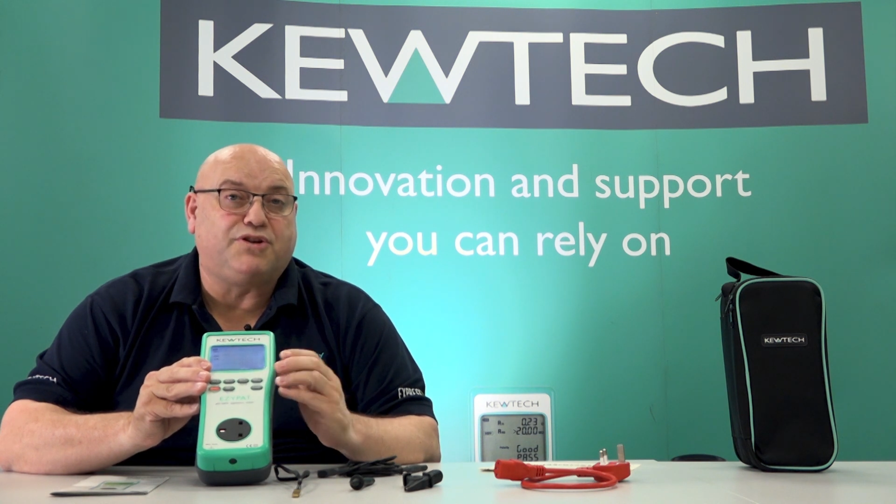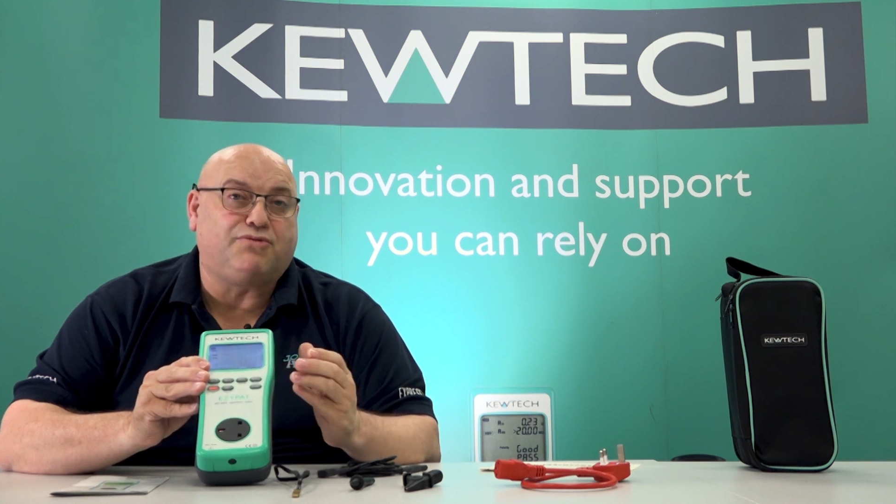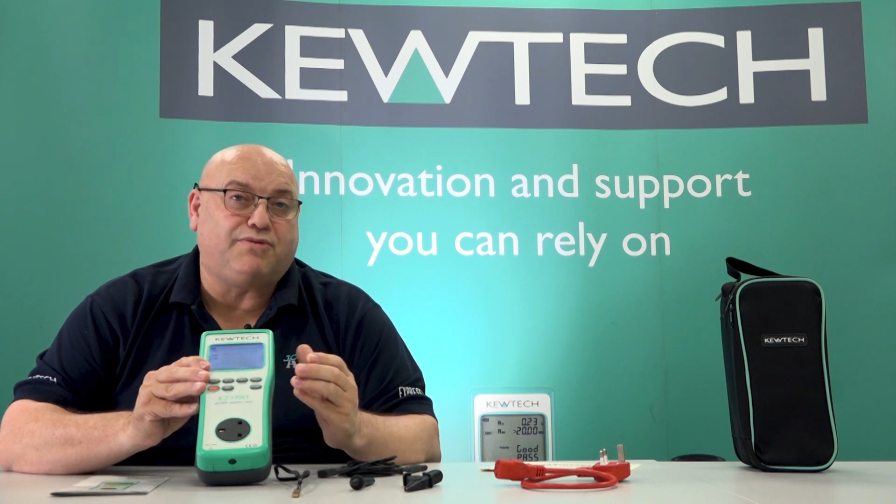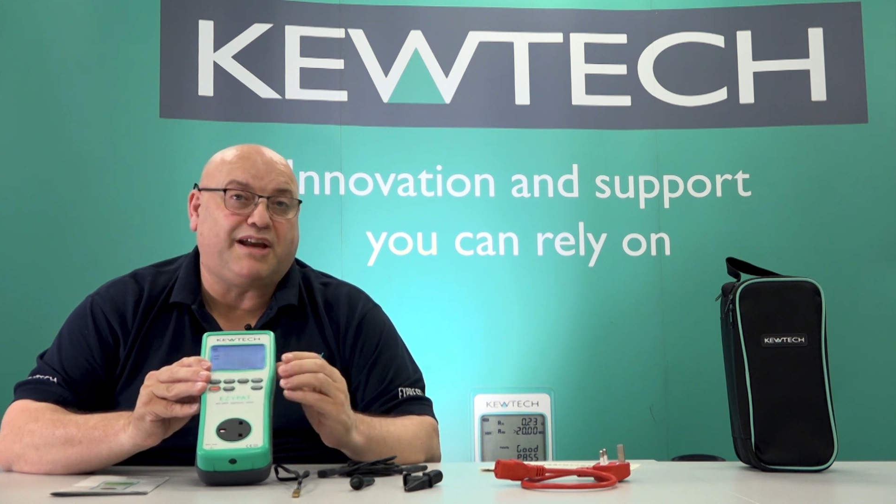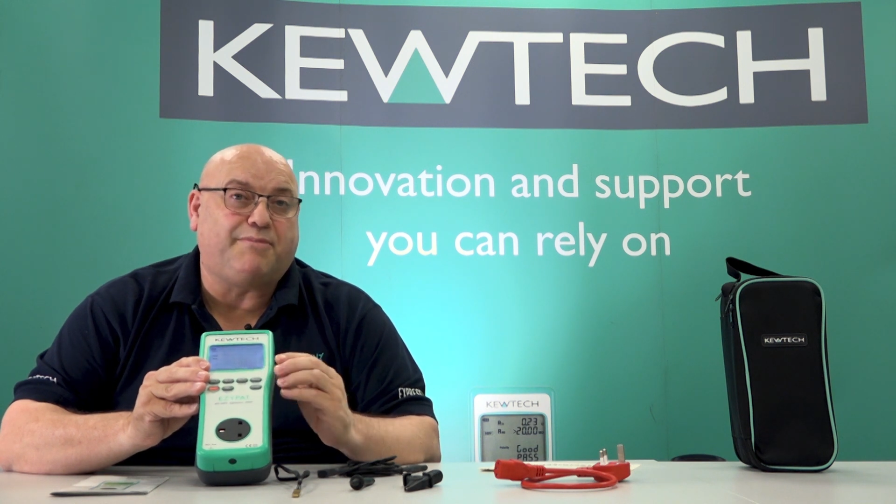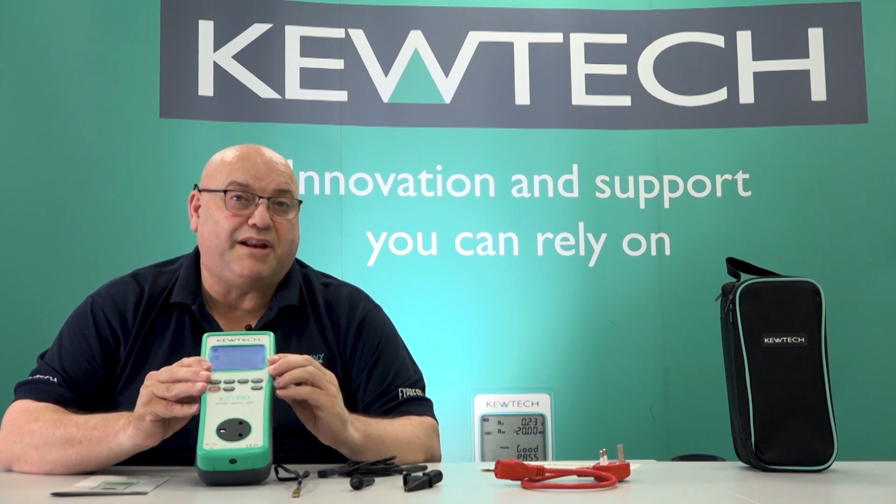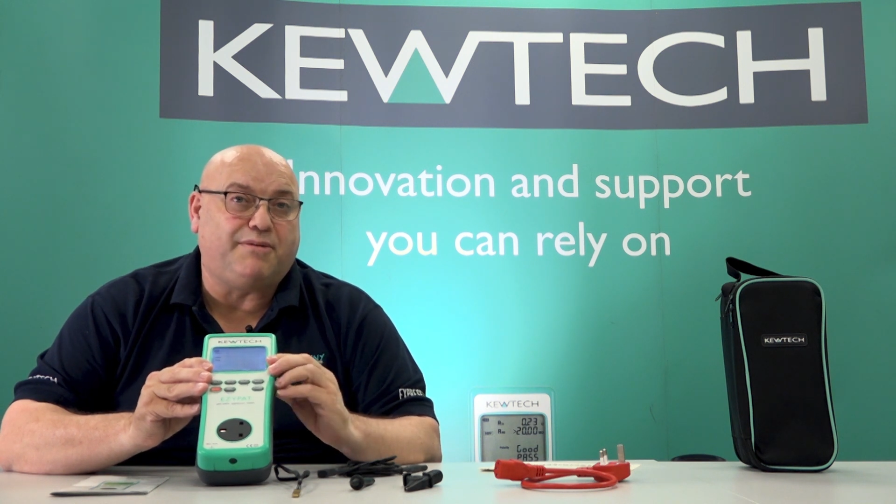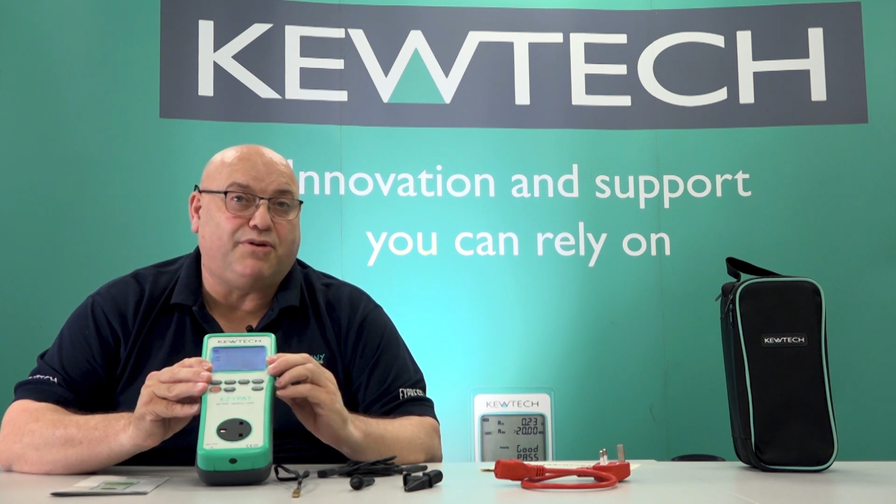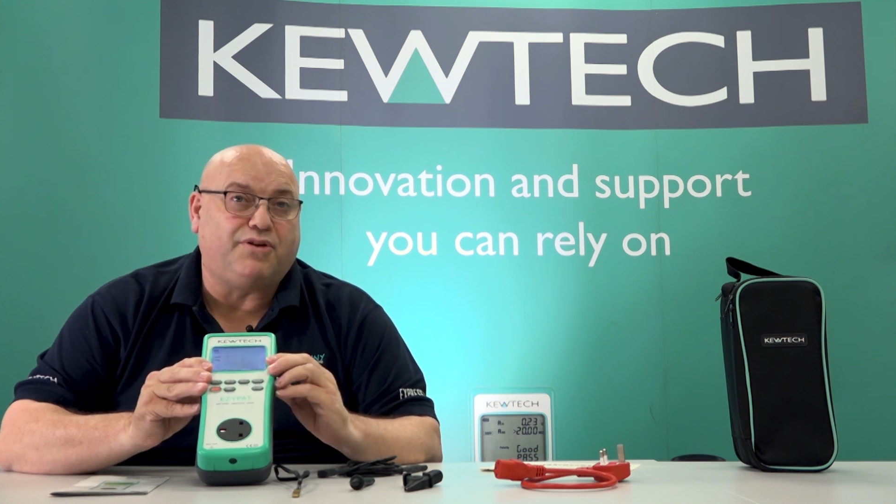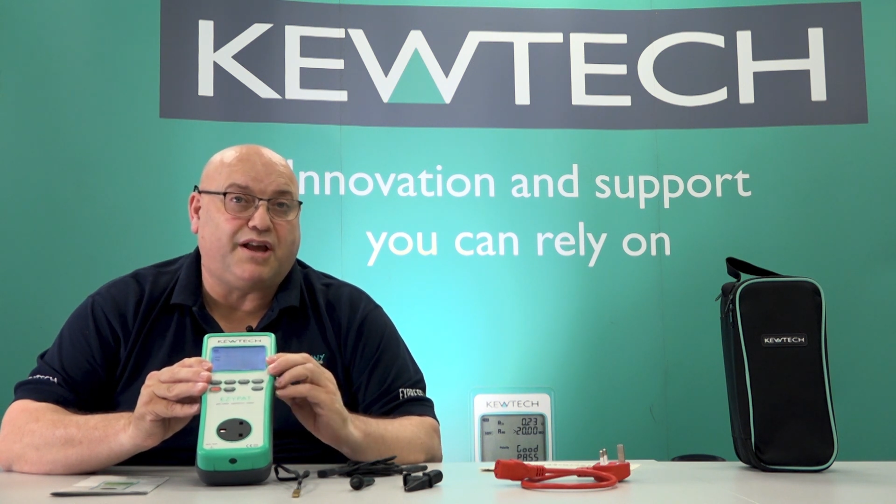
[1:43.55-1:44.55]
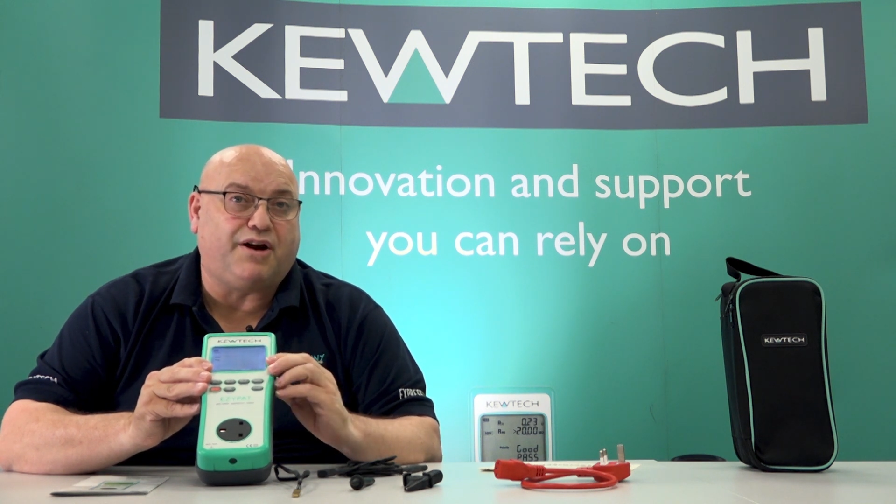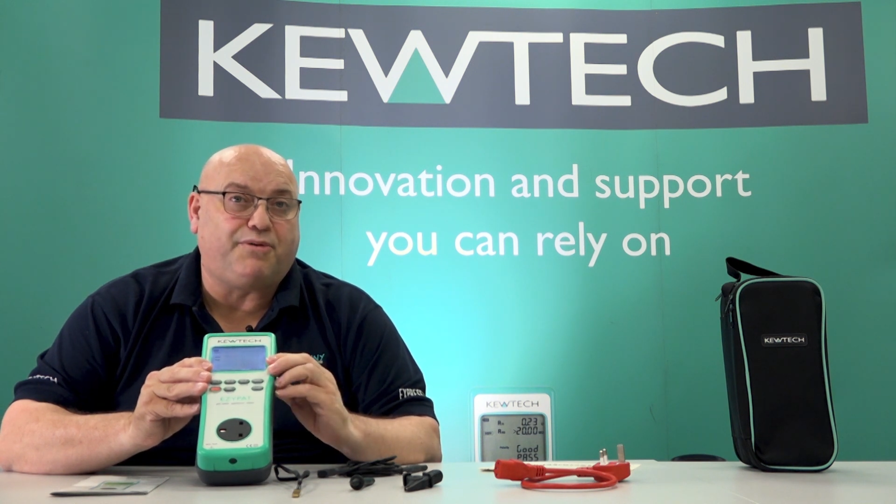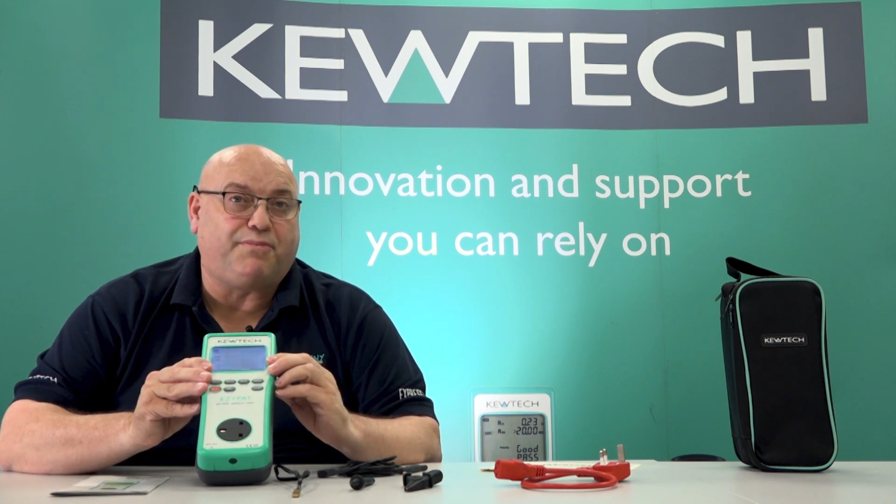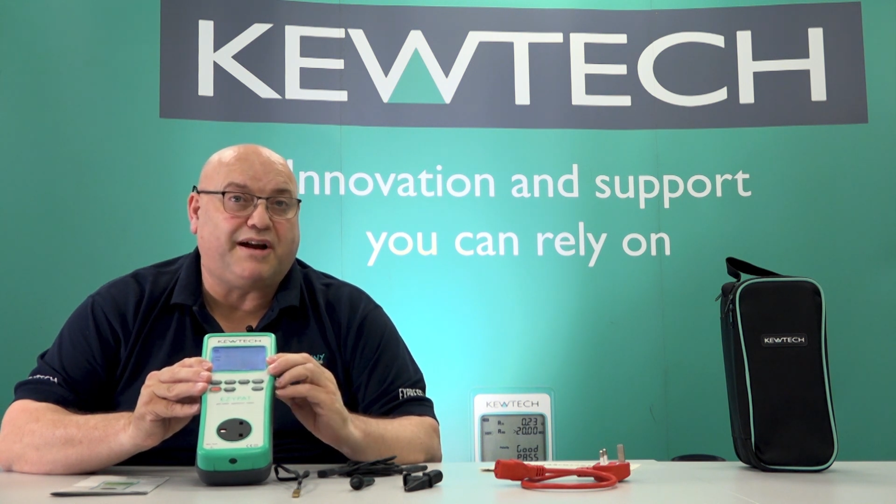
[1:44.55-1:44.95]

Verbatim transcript: which is recommended by the code of